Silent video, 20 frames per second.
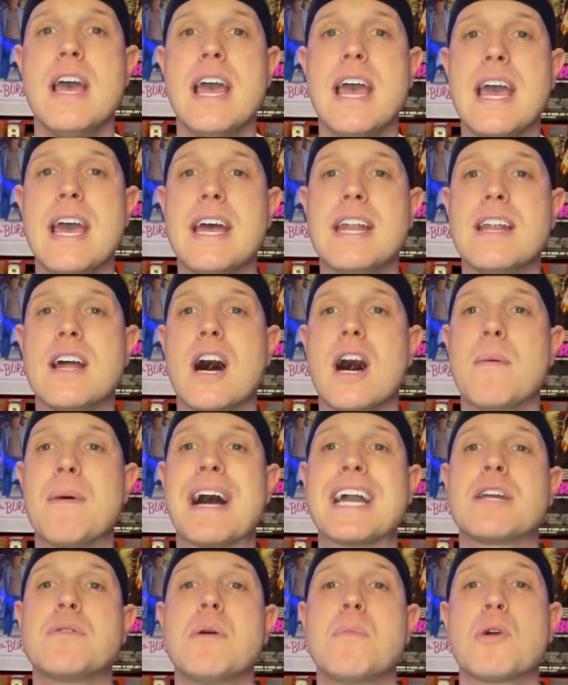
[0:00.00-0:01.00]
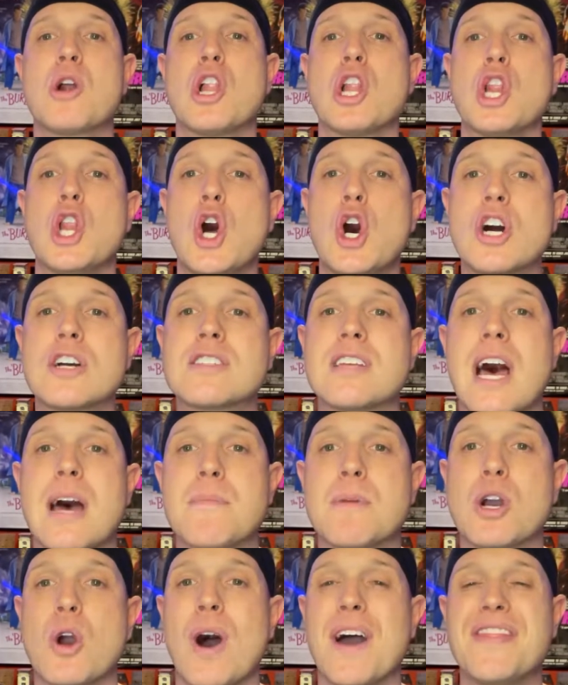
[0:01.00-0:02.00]
And I can remember a long time
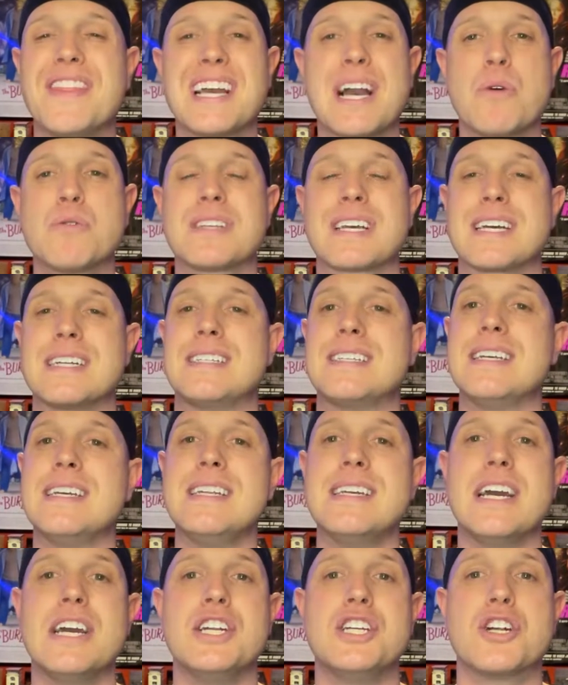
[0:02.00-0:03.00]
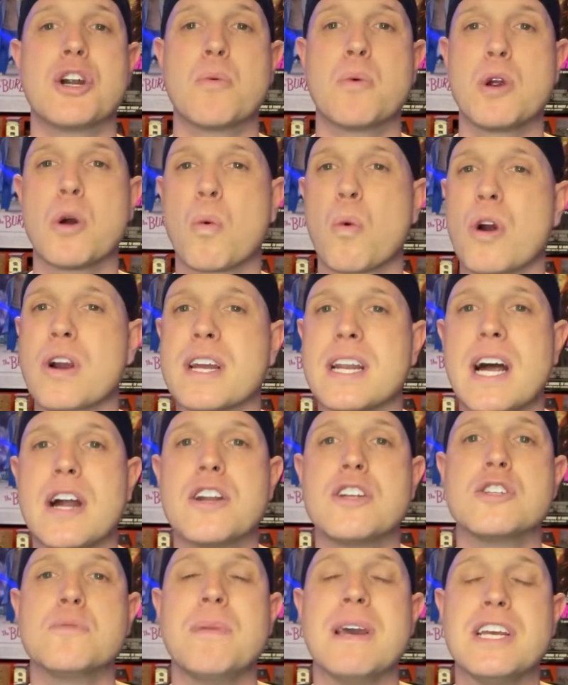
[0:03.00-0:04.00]
ago, I think I was like a teenager. We were working out in
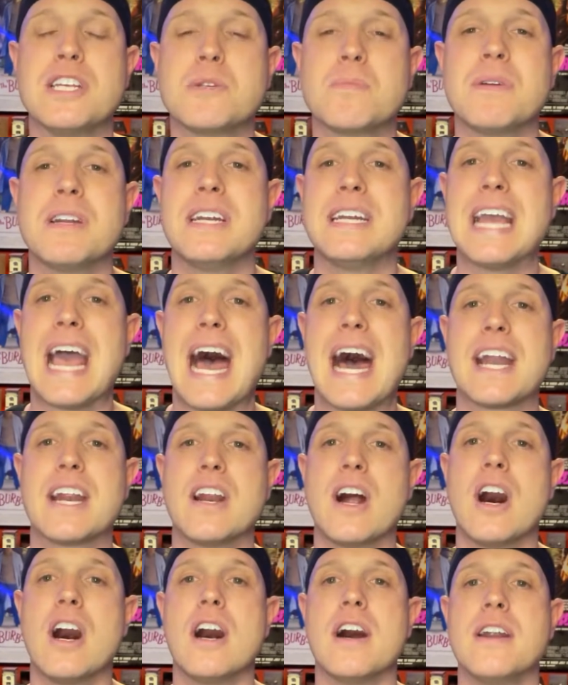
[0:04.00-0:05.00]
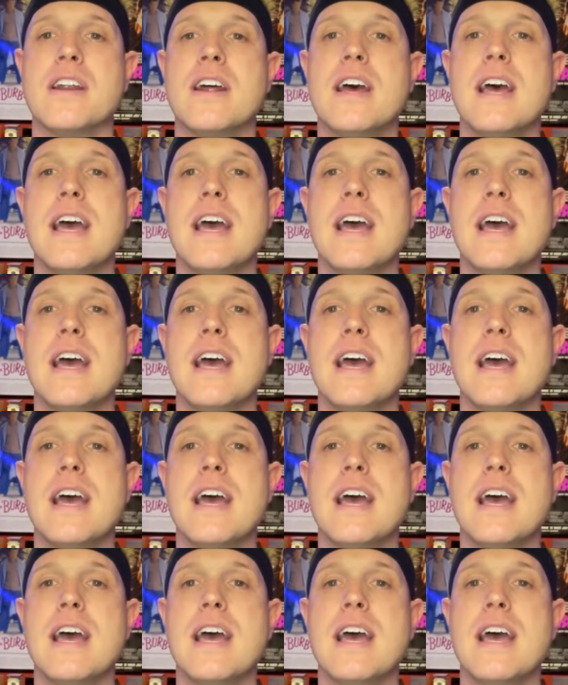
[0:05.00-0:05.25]
his basement, and he had it on.